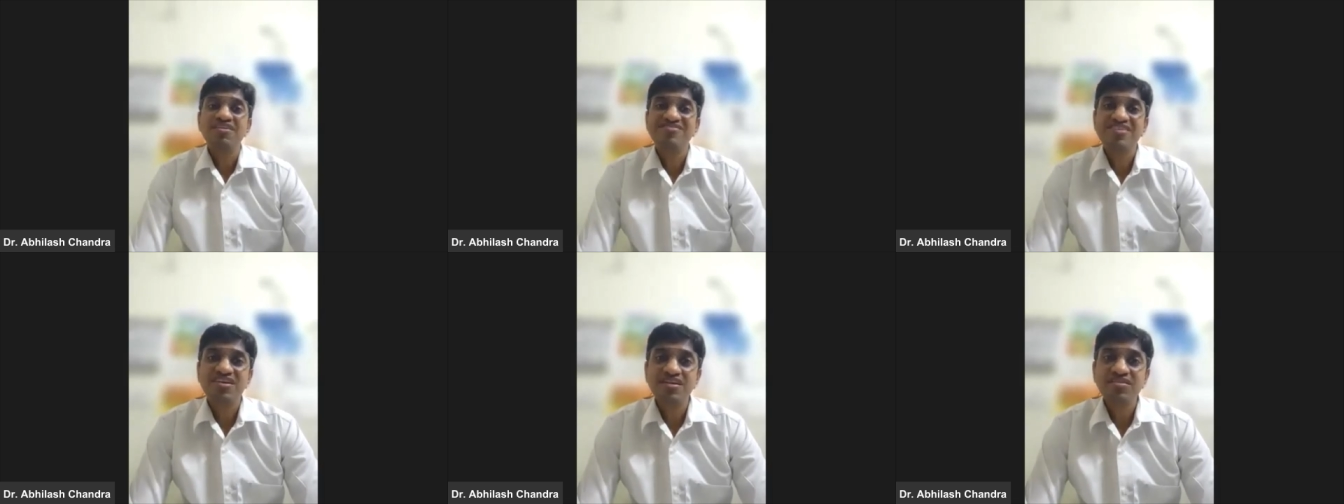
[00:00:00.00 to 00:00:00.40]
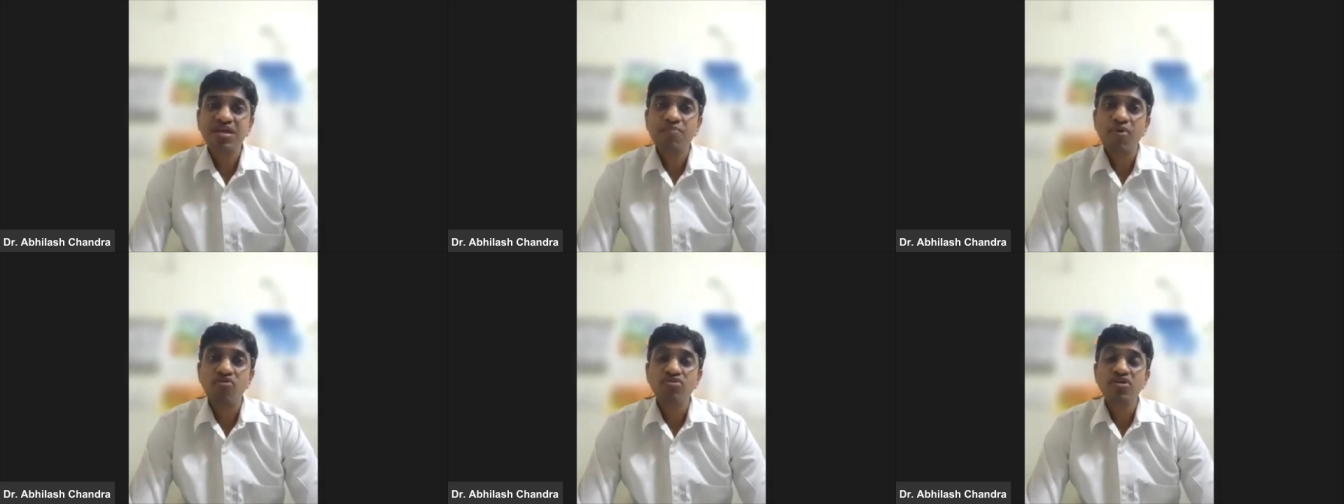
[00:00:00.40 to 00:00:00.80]
the amount
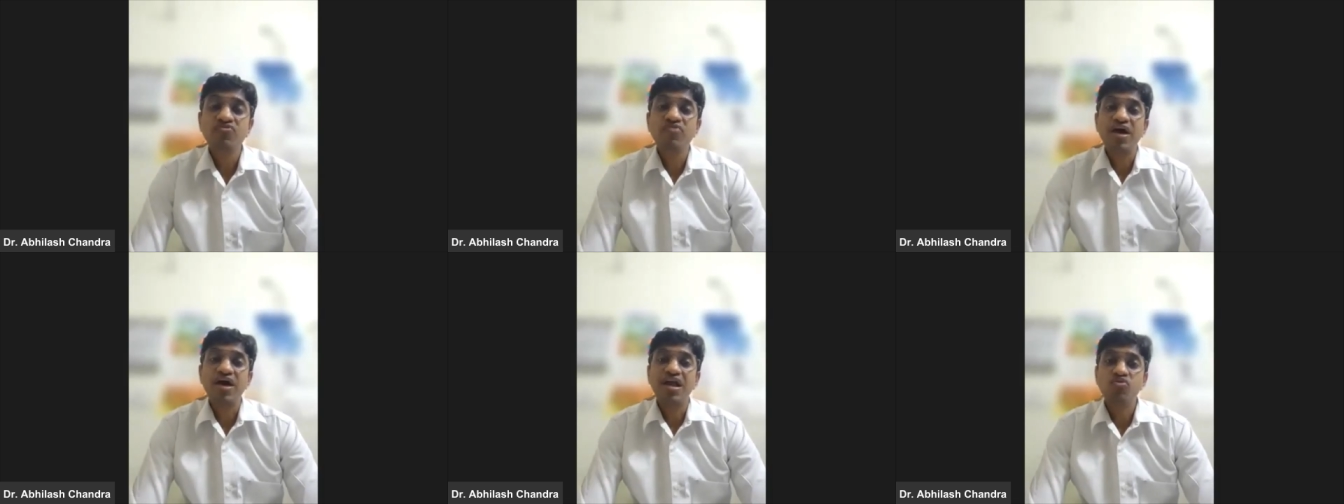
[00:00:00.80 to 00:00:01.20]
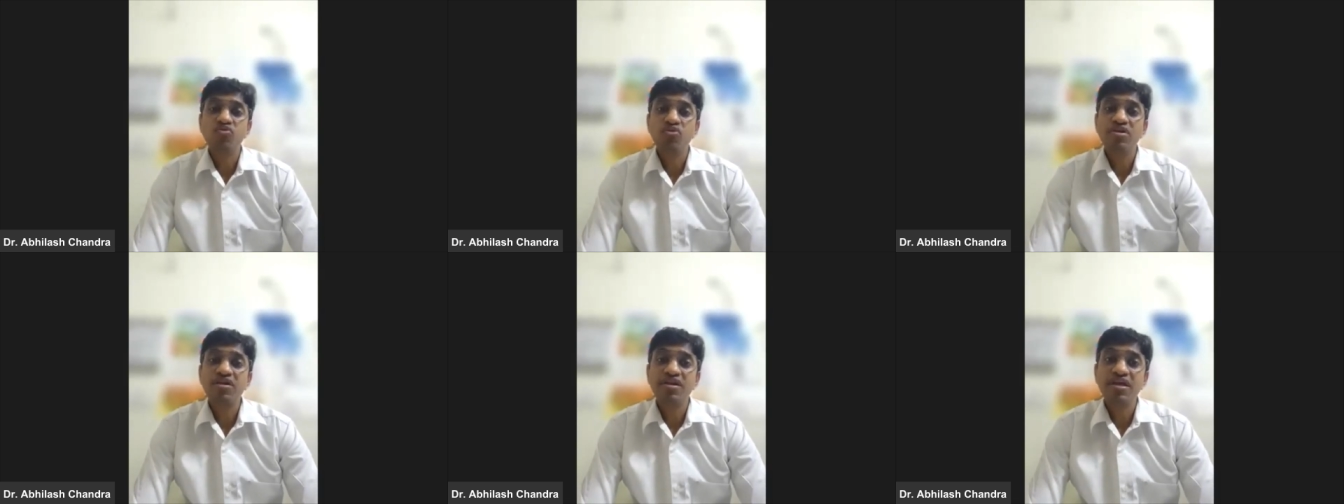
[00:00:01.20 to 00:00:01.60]
of alcohol
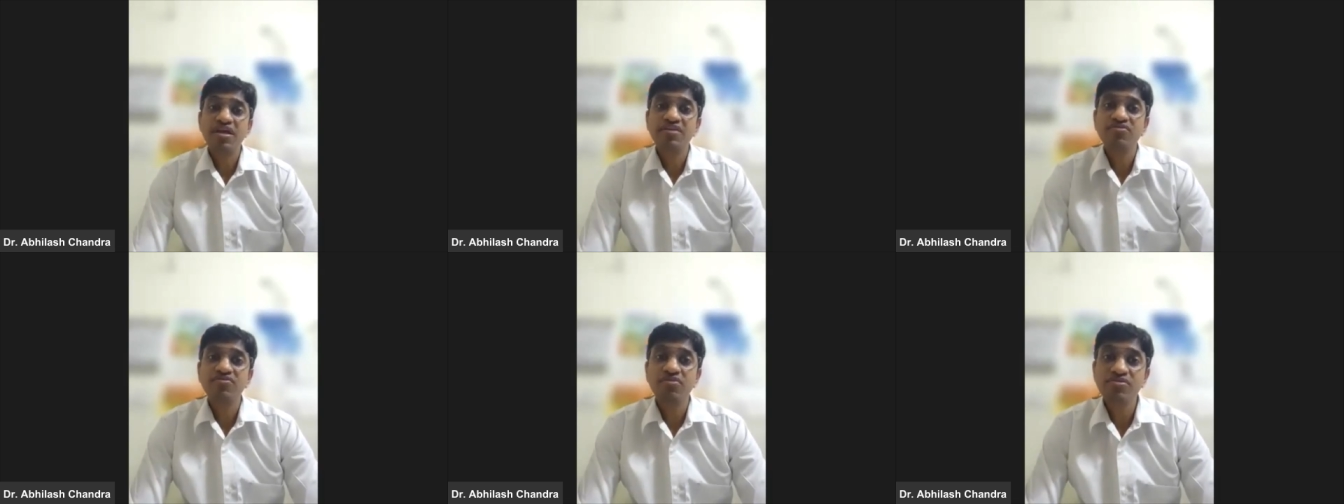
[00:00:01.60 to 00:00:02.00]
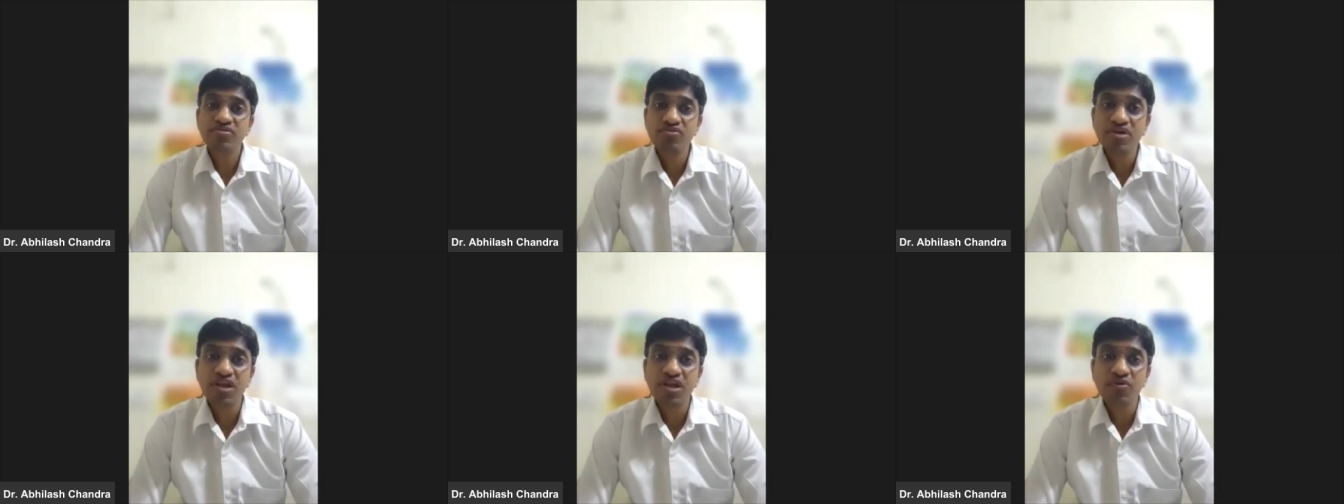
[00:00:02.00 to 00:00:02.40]
intake is also
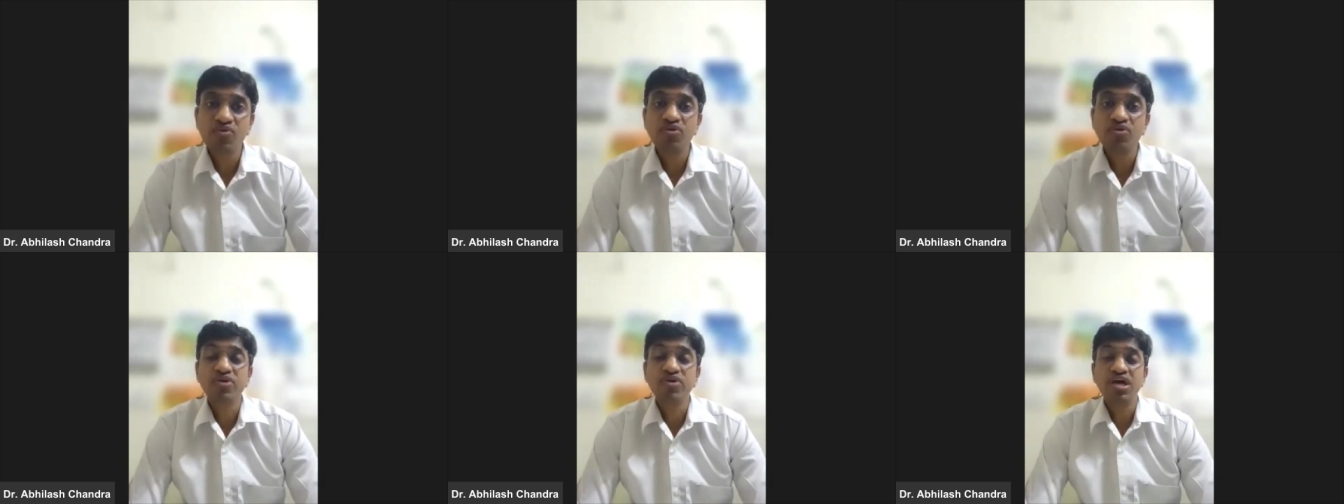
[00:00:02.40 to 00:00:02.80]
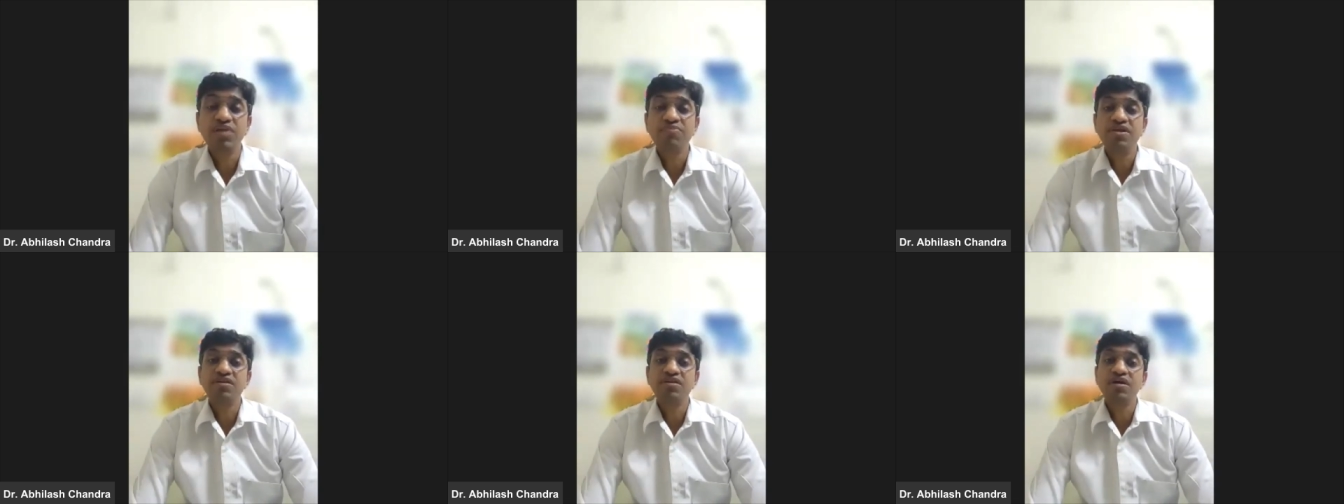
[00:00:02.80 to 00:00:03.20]
going to help
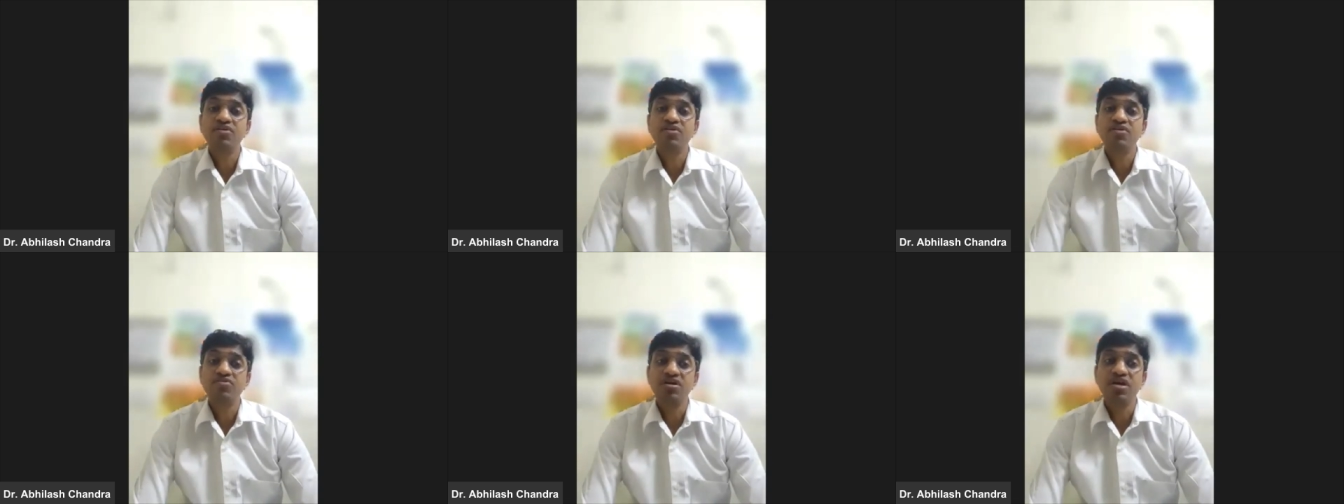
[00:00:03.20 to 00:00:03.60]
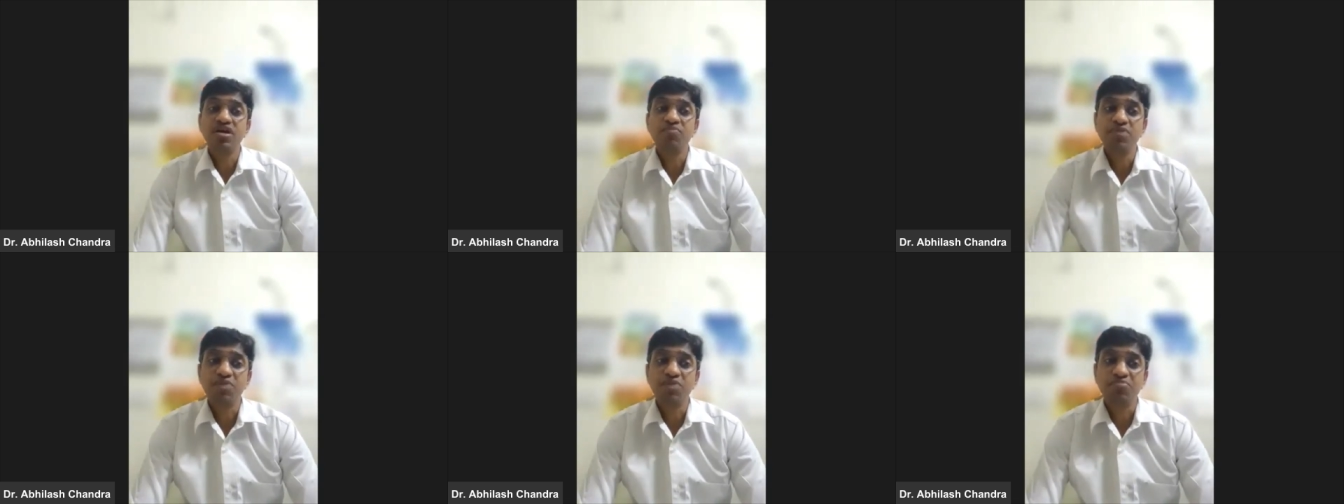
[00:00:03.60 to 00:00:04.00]
in controlling our
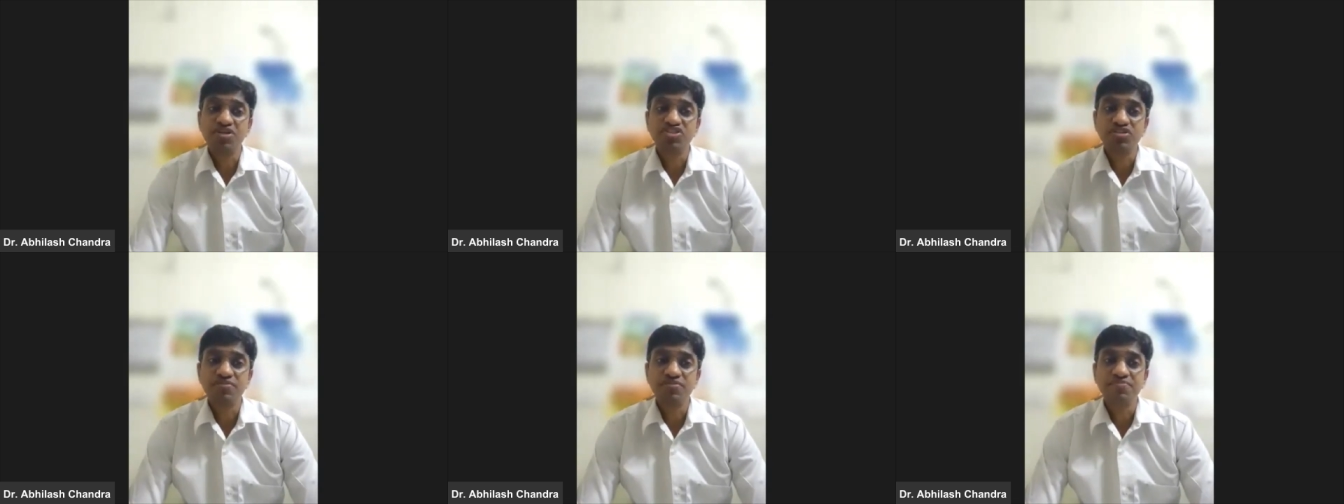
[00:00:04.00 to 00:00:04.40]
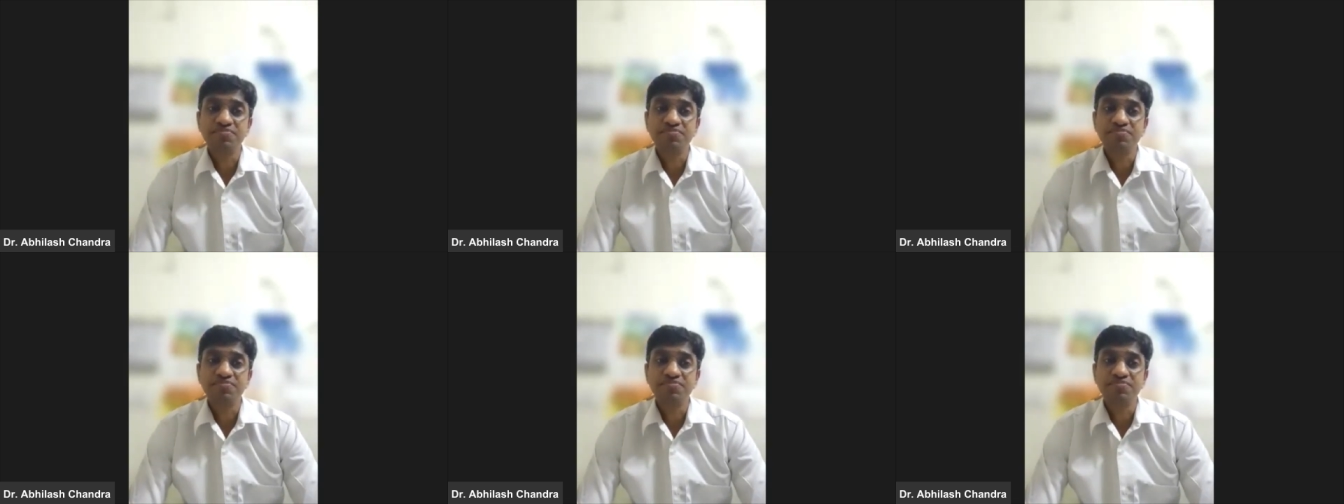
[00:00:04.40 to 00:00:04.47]
blood pressure.